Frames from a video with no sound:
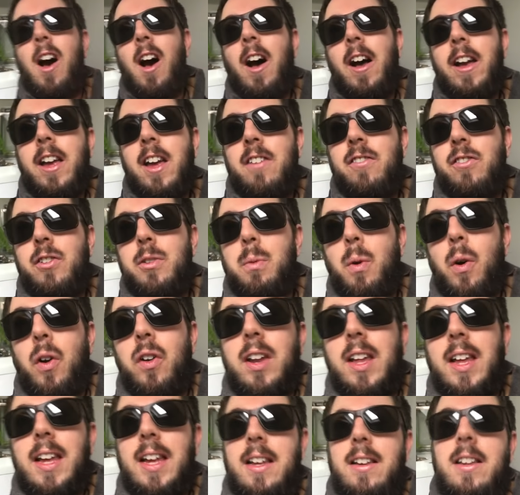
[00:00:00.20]
Hi
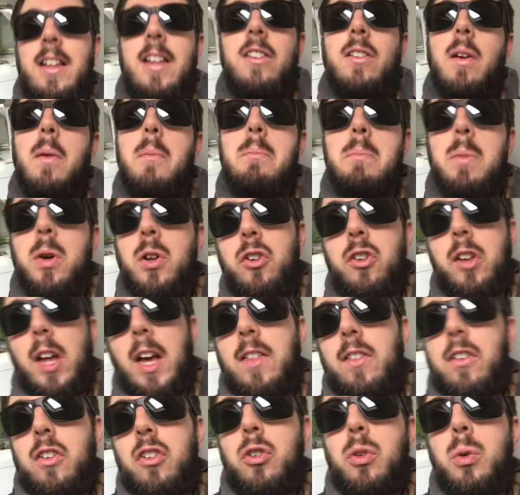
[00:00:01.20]
everyone, it is
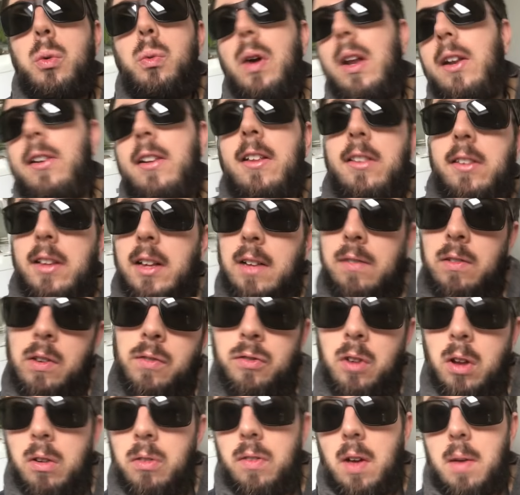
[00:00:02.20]
Monday the 26th
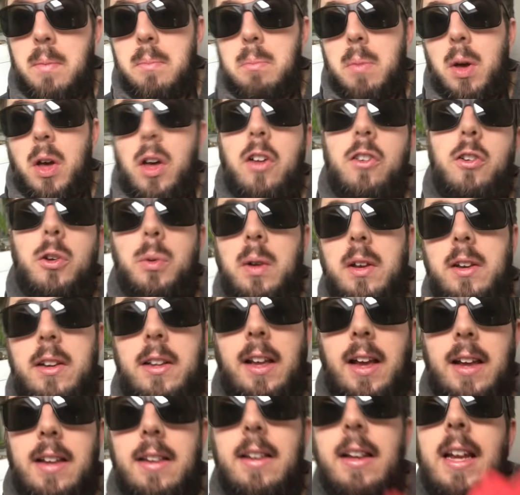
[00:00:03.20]
of November
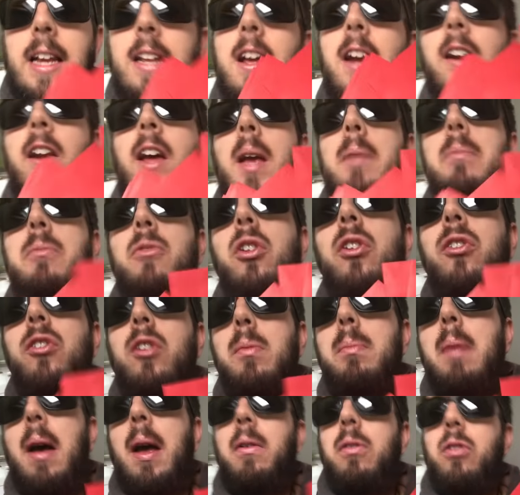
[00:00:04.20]
2018 and I am
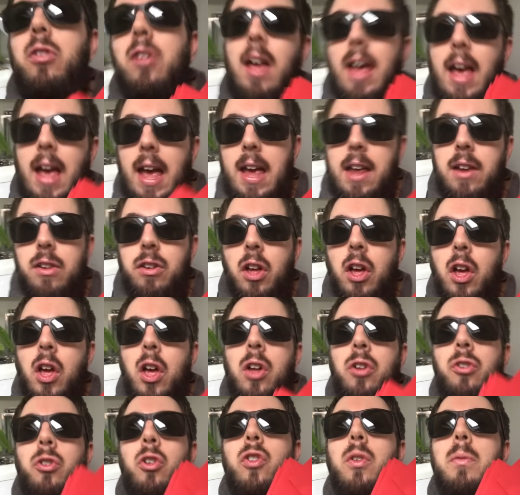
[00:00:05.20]
just about to head
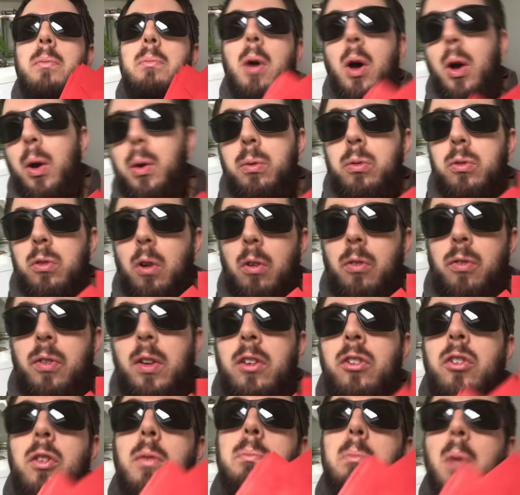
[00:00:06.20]
to the post
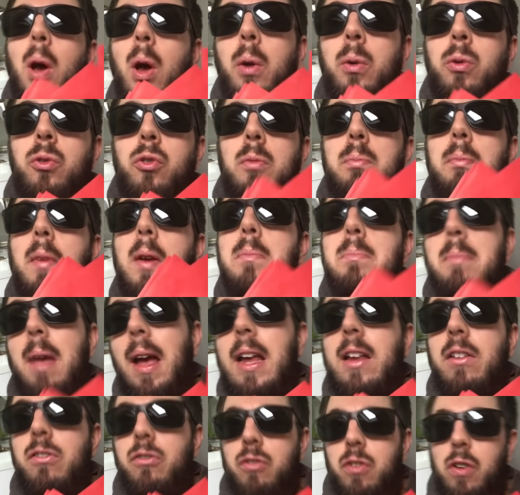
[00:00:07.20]
office to post my
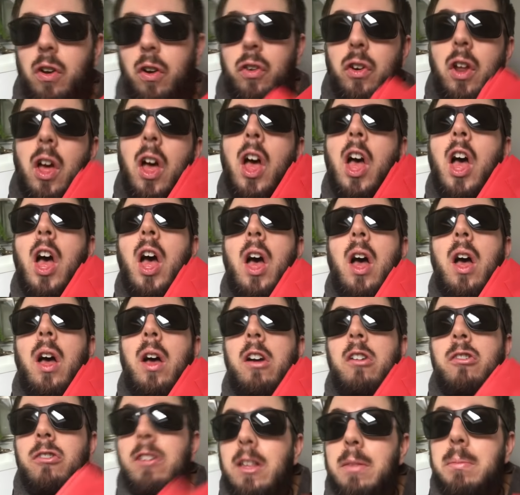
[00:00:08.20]
Patreon
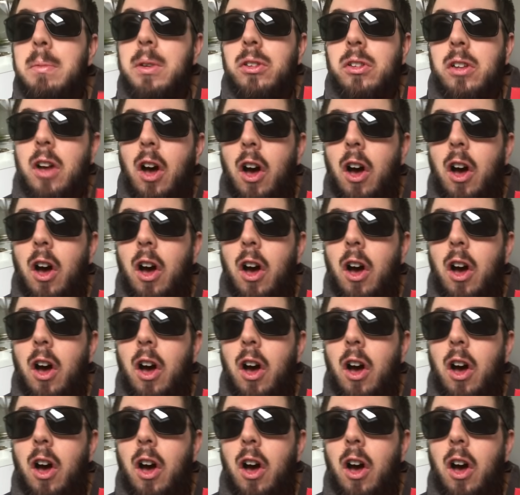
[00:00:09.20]
Christmas